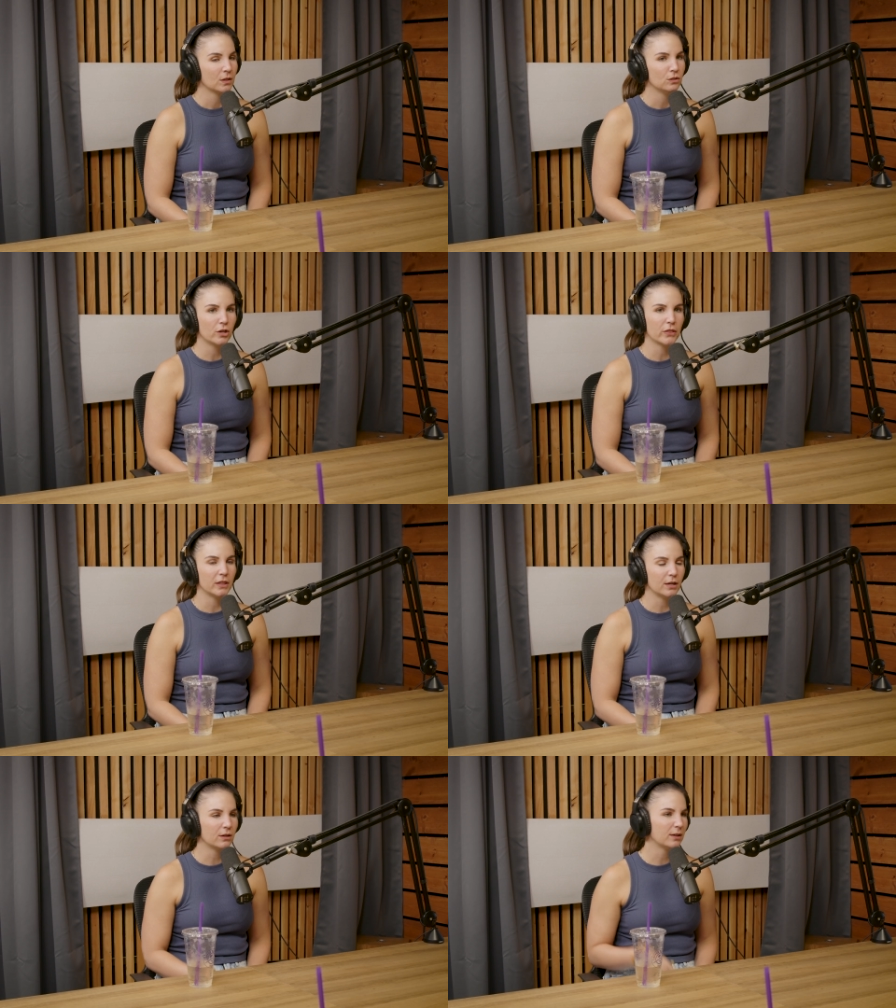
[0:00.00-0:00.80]
No,
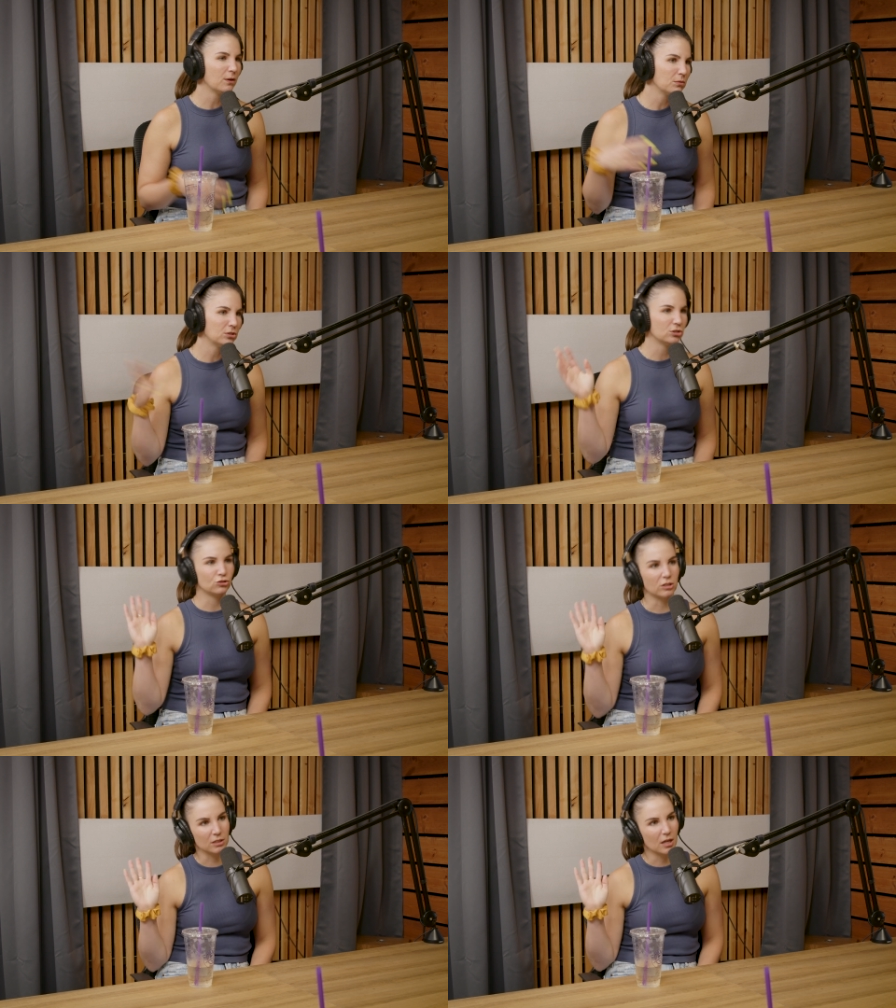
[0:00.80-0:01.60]
they're like, oh, we're just
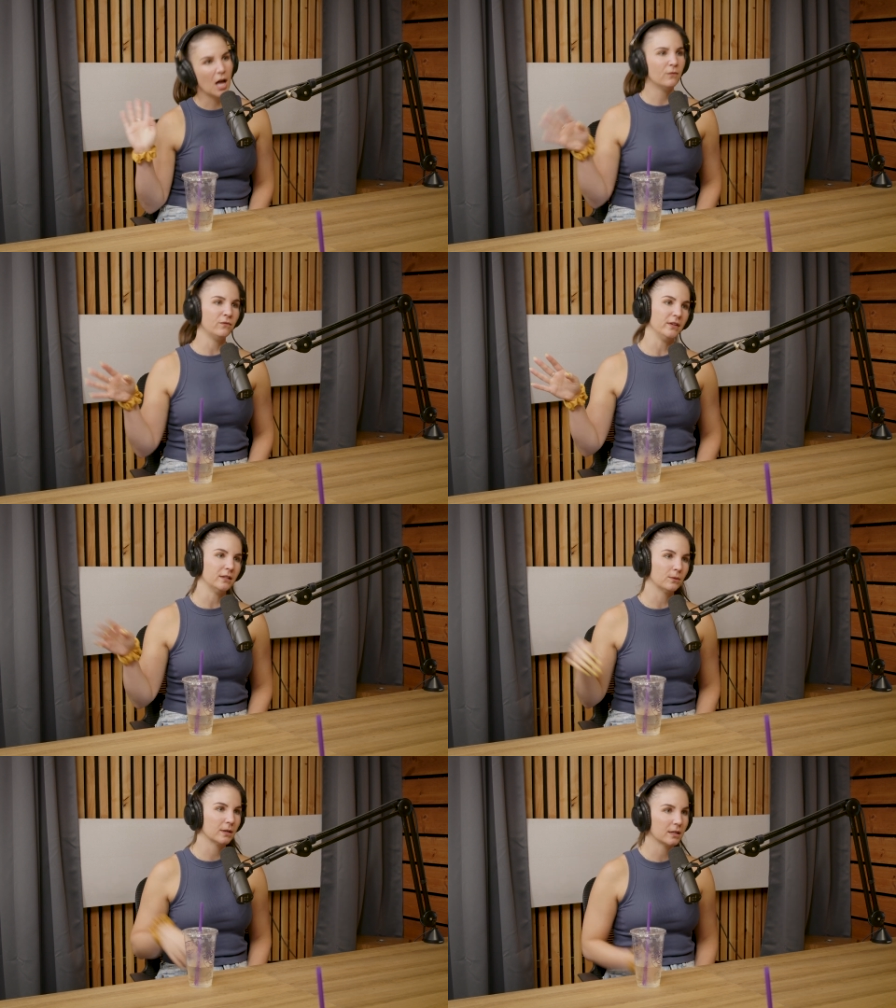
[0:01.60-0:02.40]
dress comfy
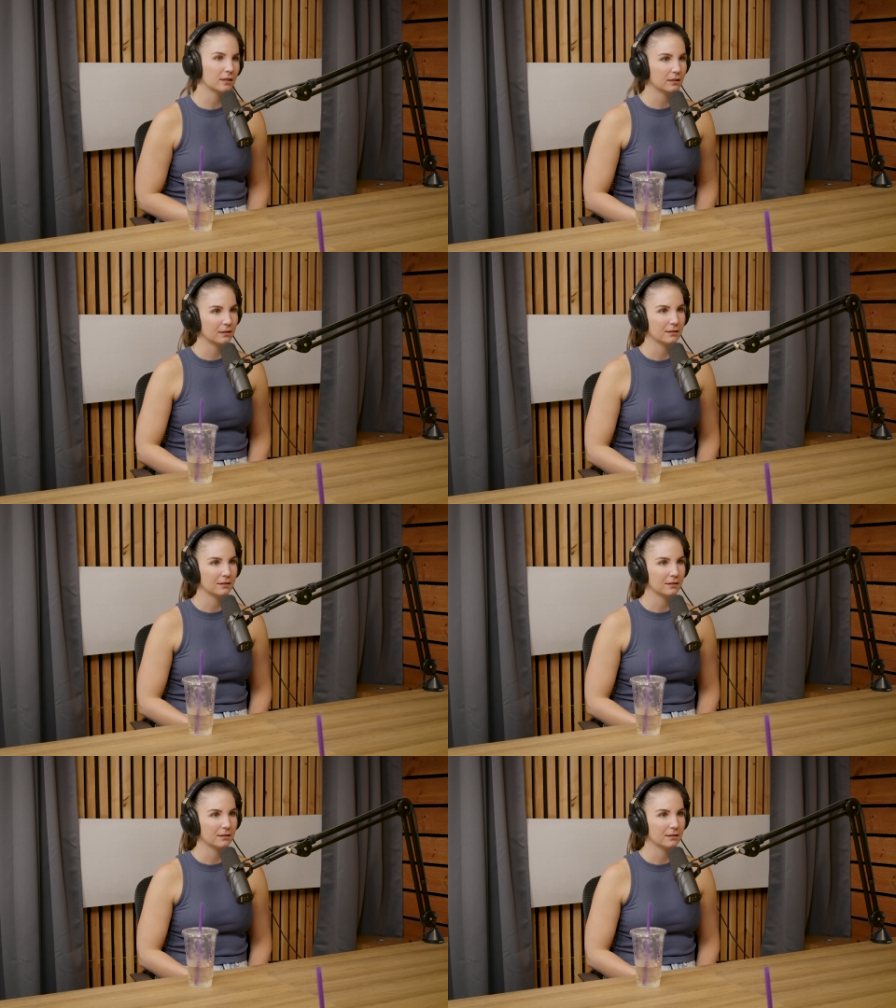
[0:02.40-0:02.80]
to work.